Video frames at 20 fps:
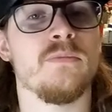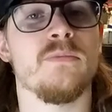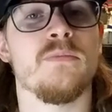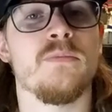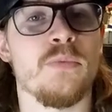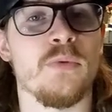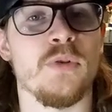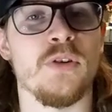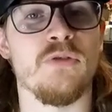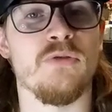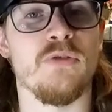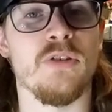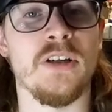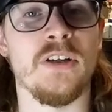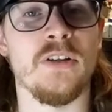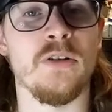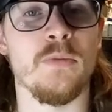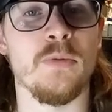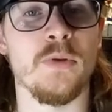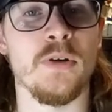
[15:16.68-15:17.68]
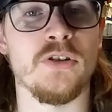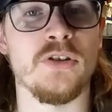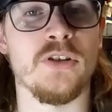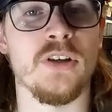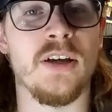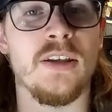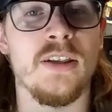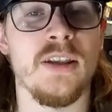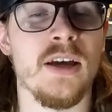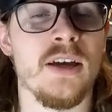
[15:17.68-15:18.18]
pre- really do
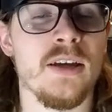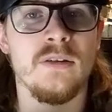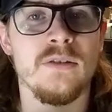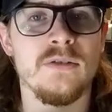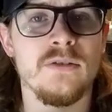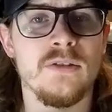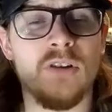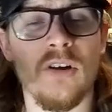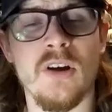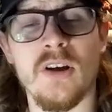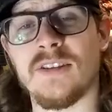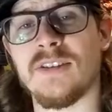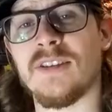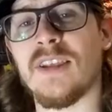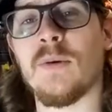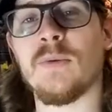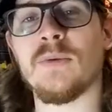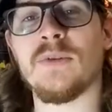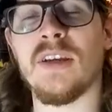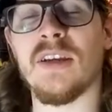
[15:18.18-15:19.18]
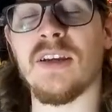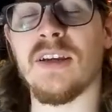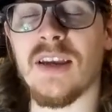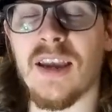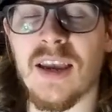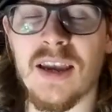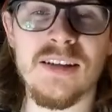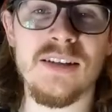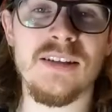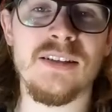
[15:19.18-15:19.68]
appreciate that. So, guys, that was it.
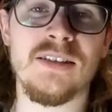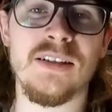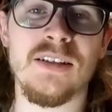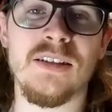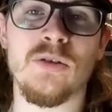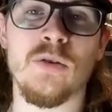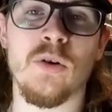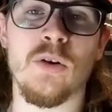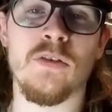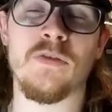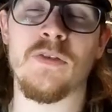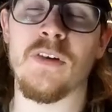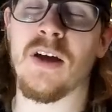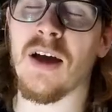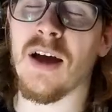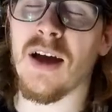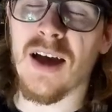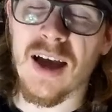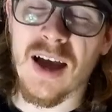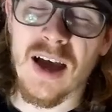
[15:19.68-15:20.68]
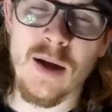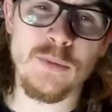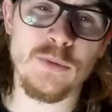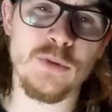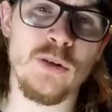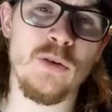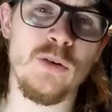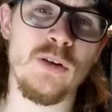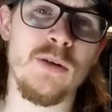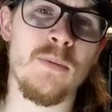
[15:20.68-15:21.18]
NEC Toy Fair,
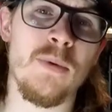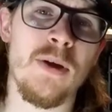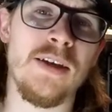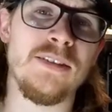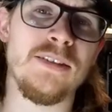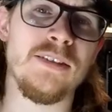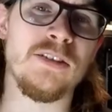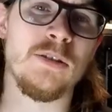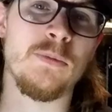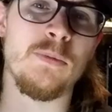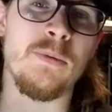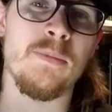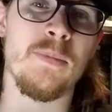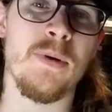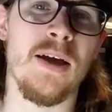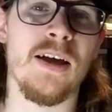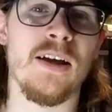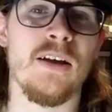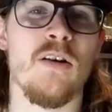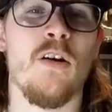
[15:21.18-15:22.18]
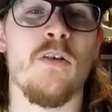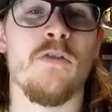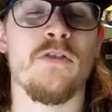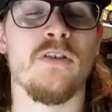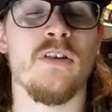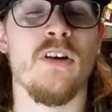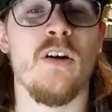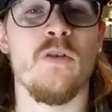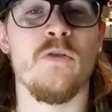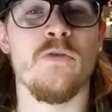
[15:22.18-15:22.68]
absolutely amazing to be back after
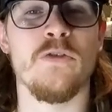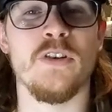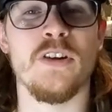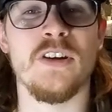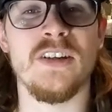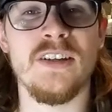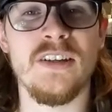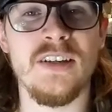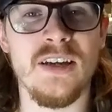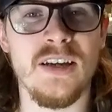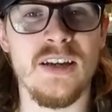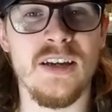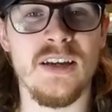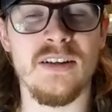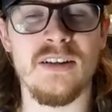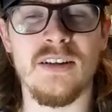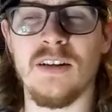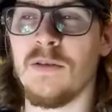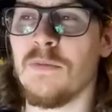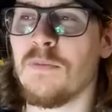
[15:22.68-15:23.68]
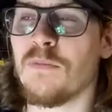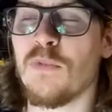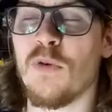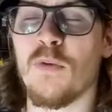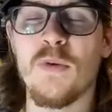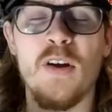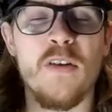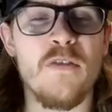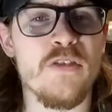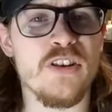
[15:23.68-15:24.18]
over a year, nearly,
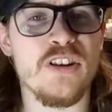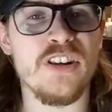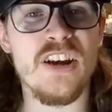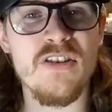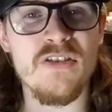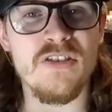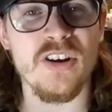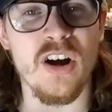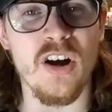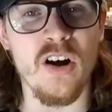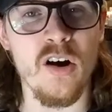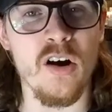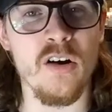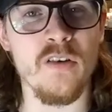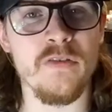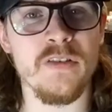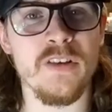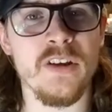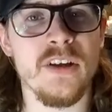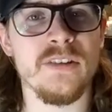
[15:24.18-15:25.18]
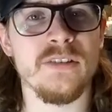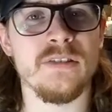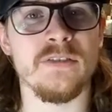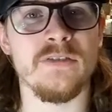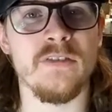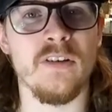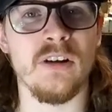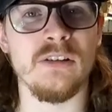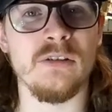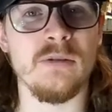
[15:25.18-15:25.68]
probably over a year and a half, to
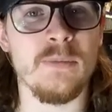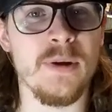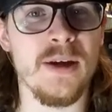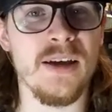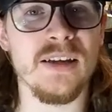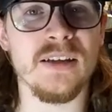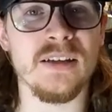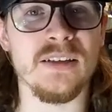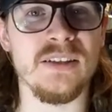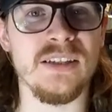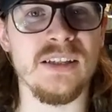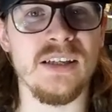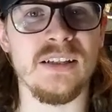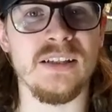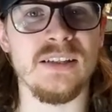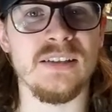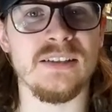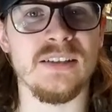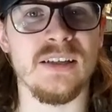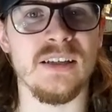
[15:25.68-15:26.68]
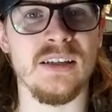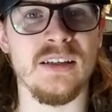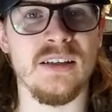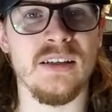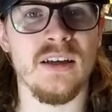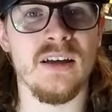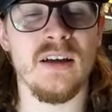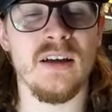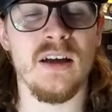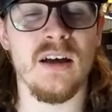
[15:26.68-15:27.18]
finally be back in the NEC,
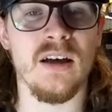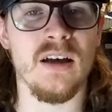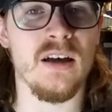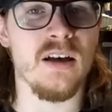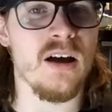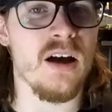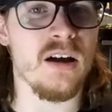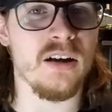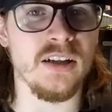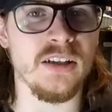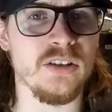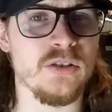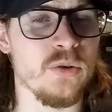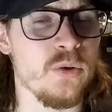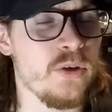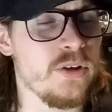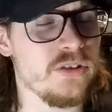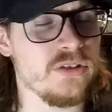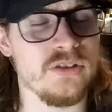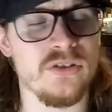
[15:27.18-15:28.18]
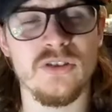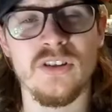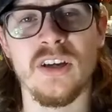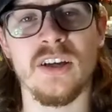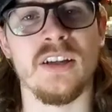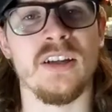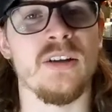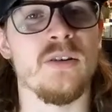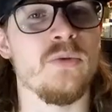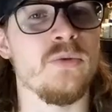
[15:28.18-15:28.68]
uh, hunting toys,
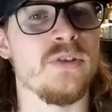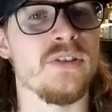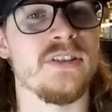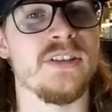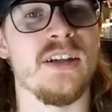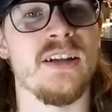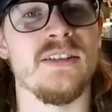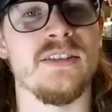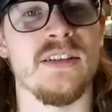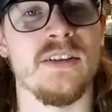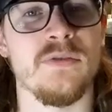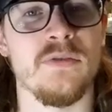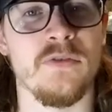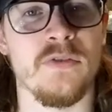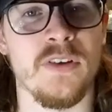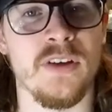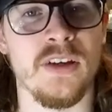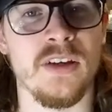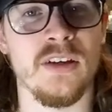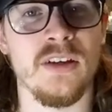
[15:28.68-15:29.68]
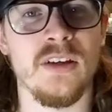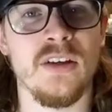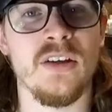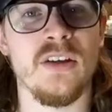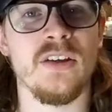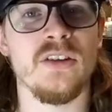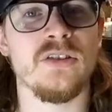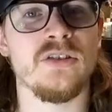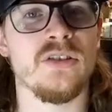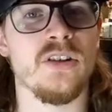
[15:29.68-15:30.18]
checking out all the sellers and everything.
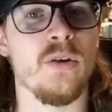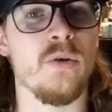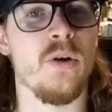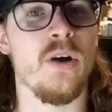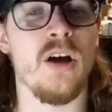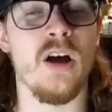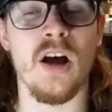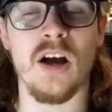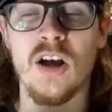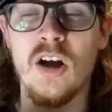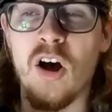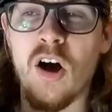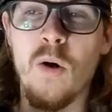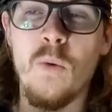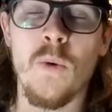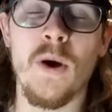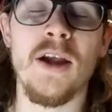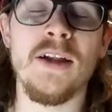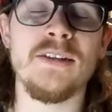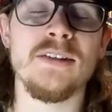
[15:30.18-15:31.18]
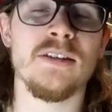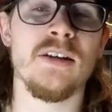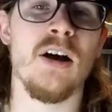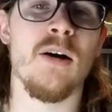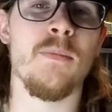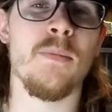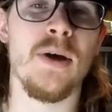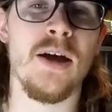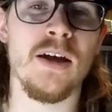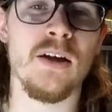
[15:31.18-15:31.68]
So uh, I can't wait to
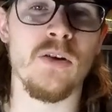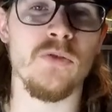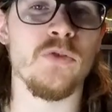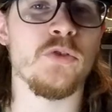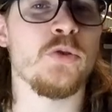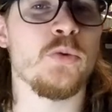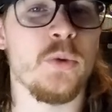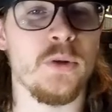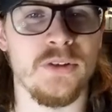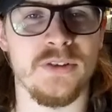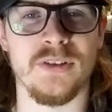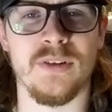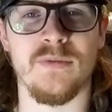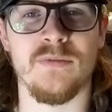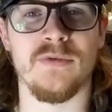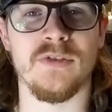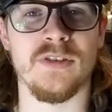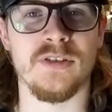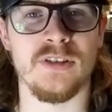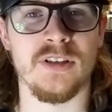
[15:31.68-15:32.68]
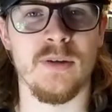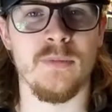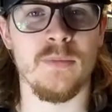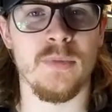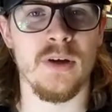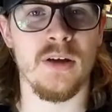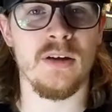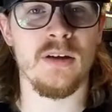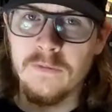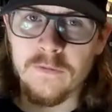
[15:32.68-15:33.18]
come back on the 27th of
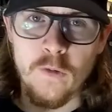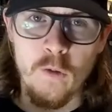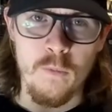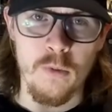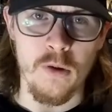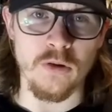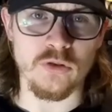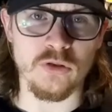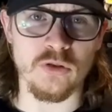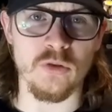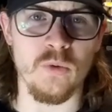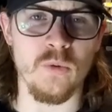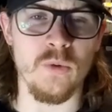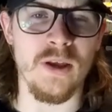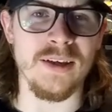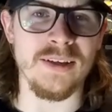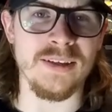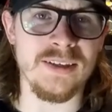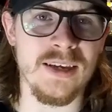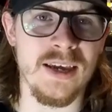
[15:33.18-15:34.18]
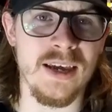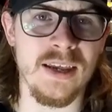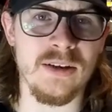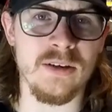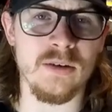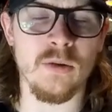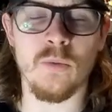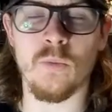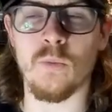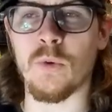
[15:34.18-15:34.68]
December. Full blown stall
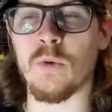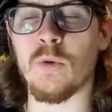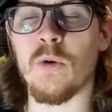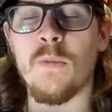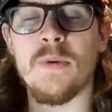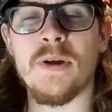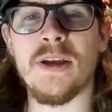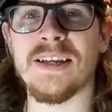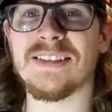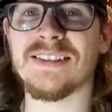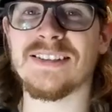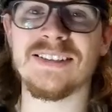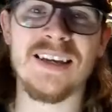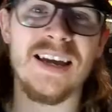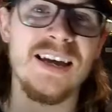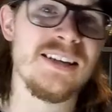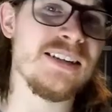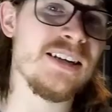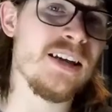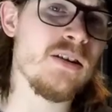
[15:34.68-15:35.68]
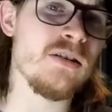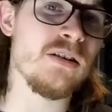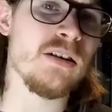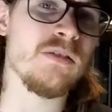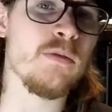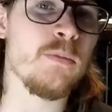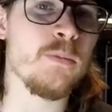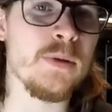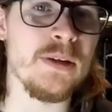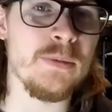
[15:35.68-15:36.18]
again. We will be at Sandown,
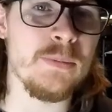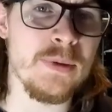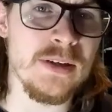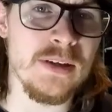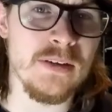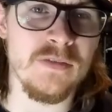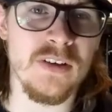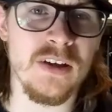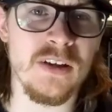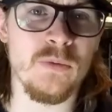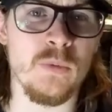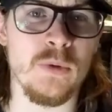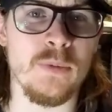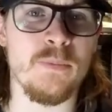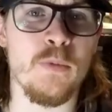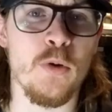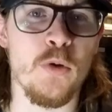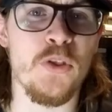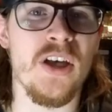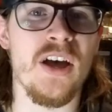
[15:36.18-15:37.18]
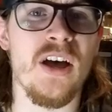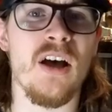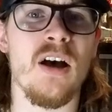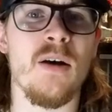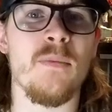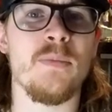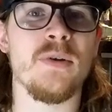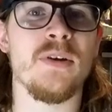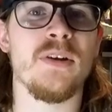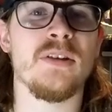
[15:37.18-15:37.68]
another BP event. We booked that
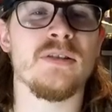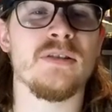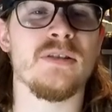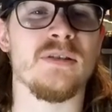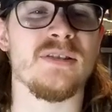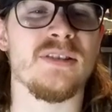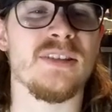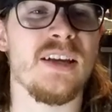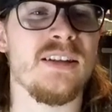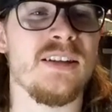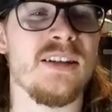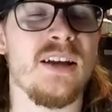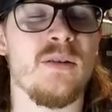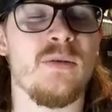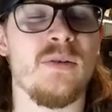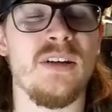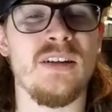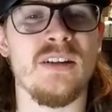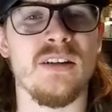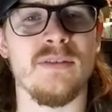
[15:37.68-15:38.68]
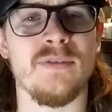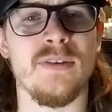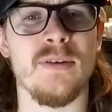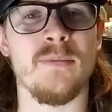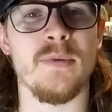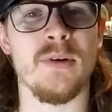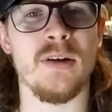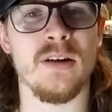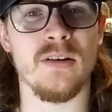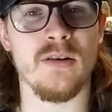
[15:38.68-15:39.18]
up. So Sandown in
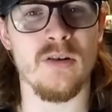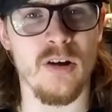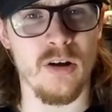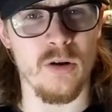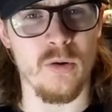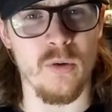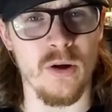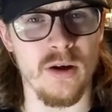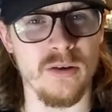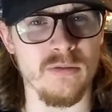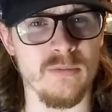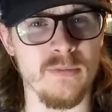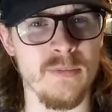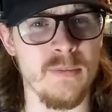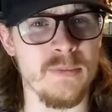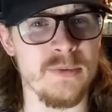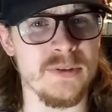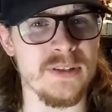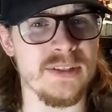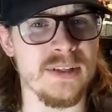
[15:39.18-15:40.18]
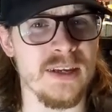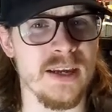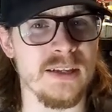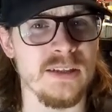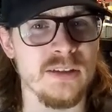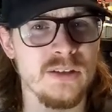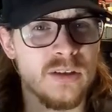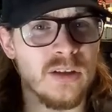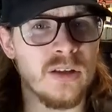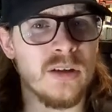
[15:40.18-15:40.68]
November. Can't quite remember the
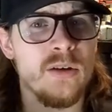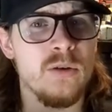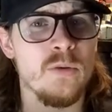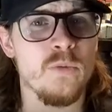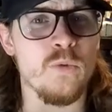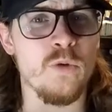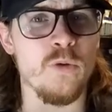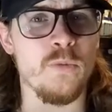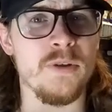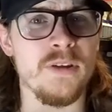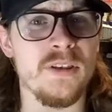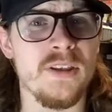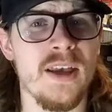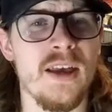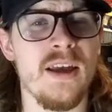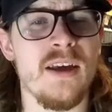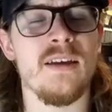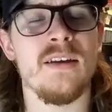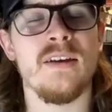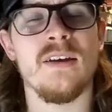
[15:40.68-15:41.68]
dates. We'll be there.